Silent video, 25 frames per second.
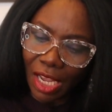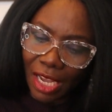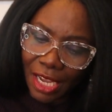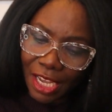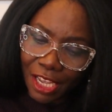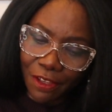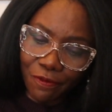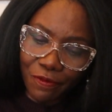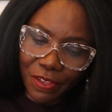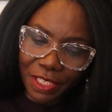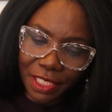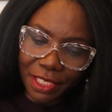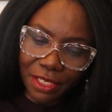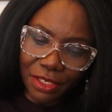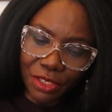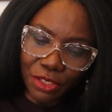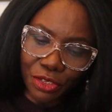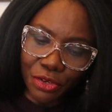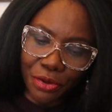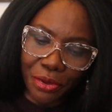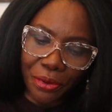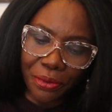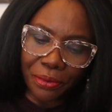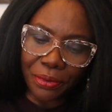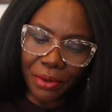If it is
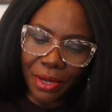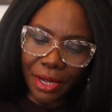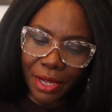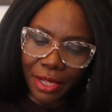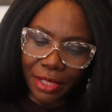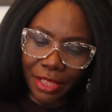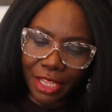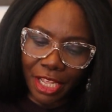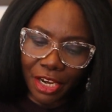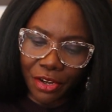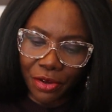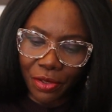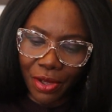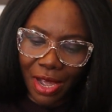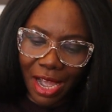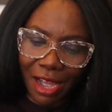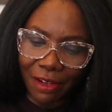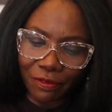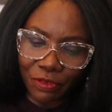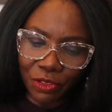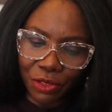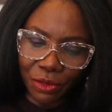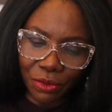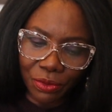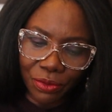no, then you
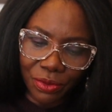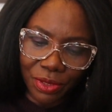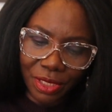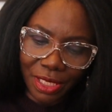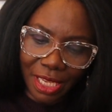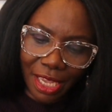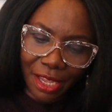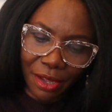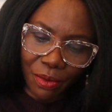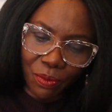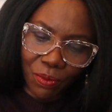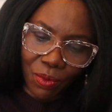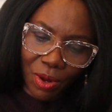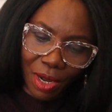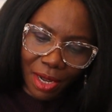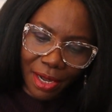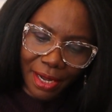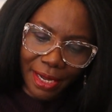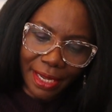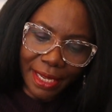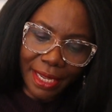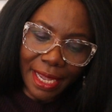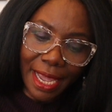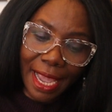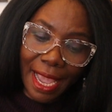have to say
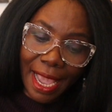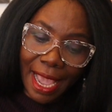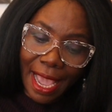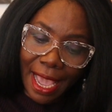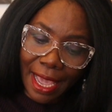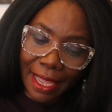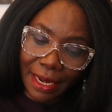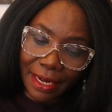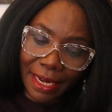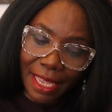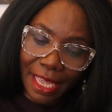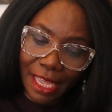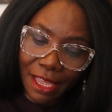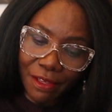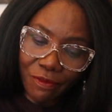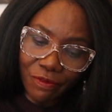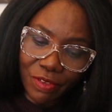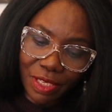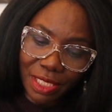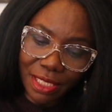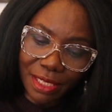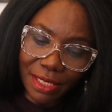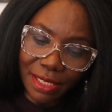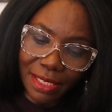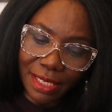why. And if
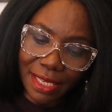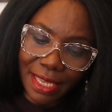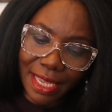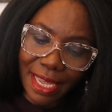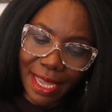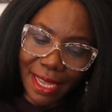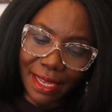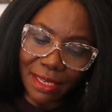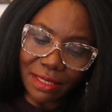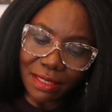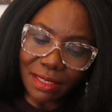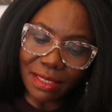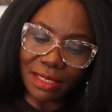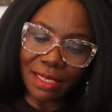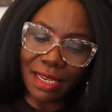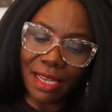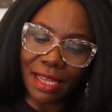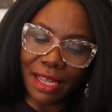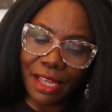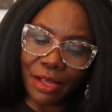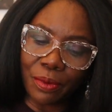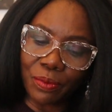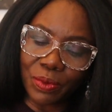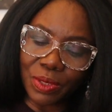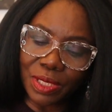it is yes,
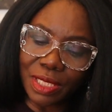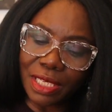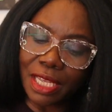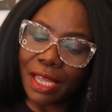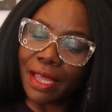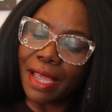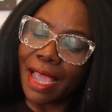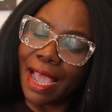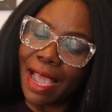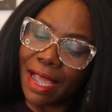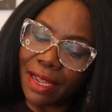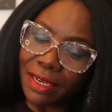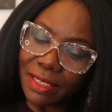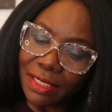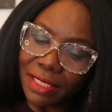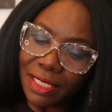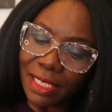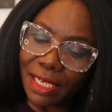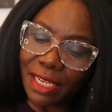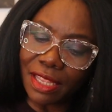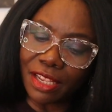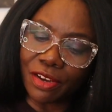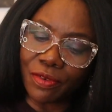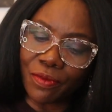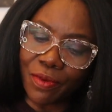it will say
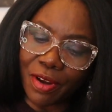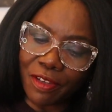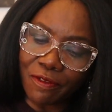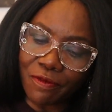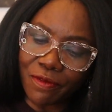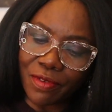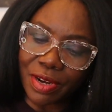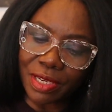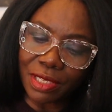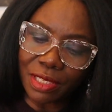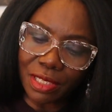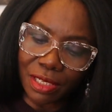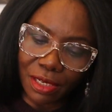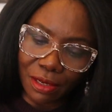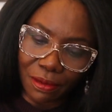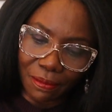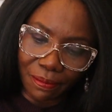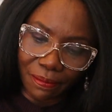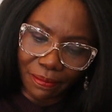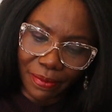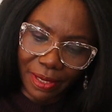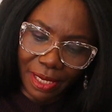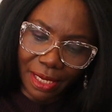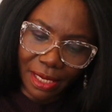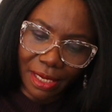enter the reference
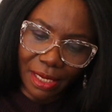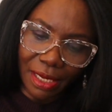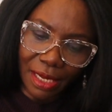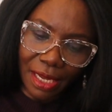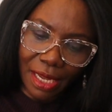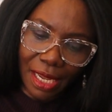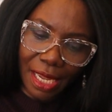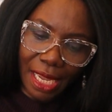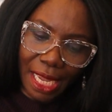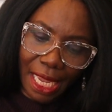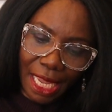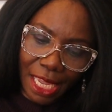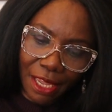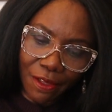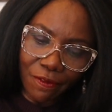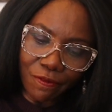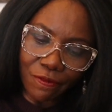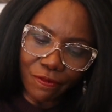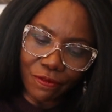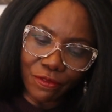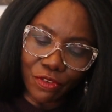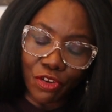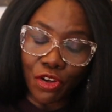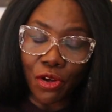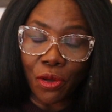number
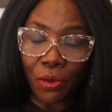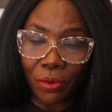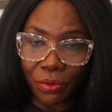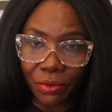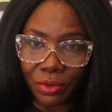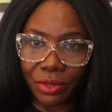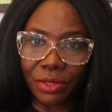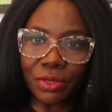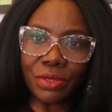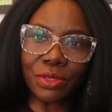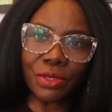if known.